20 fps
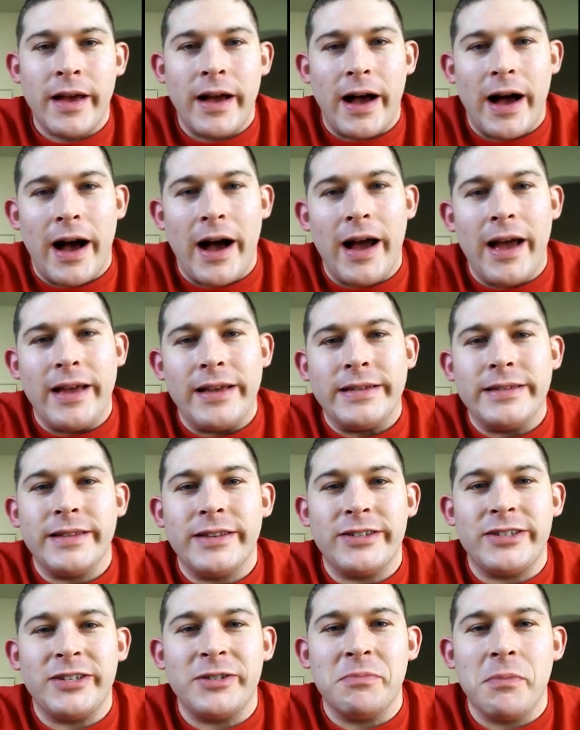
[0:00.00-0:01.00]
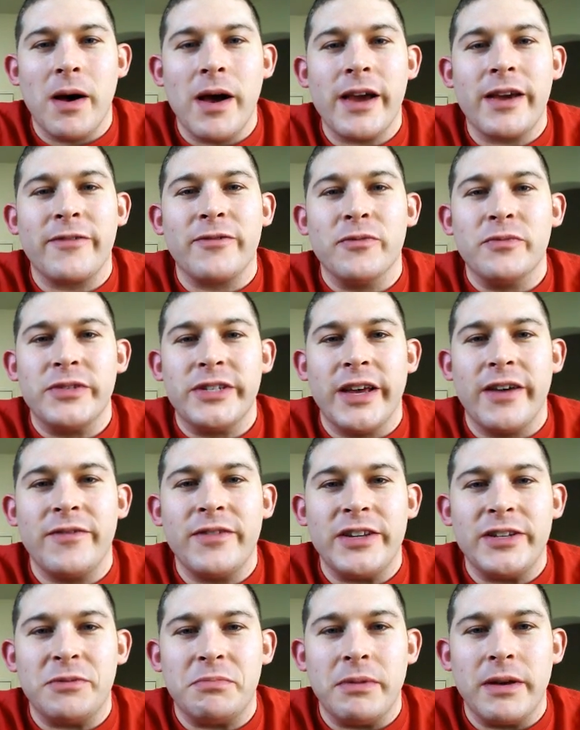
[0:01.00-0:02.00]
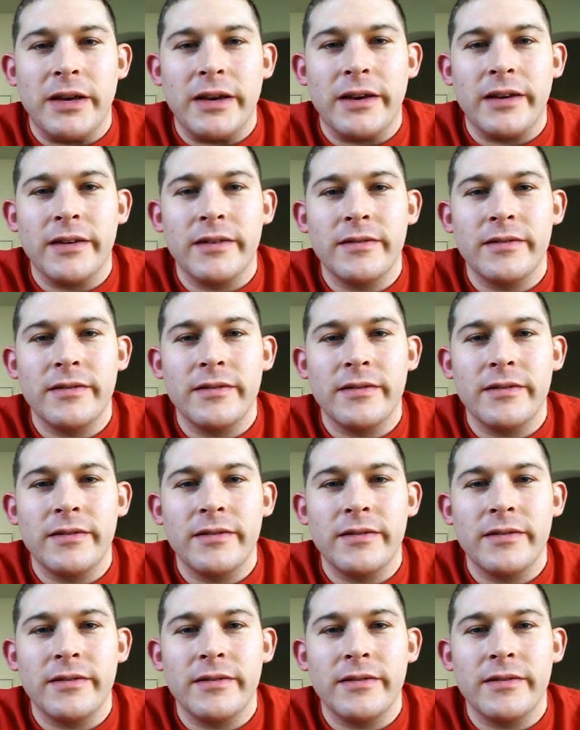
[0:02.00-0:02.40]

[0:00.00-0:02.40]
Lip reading: Hi, this is Mike from 70's Big.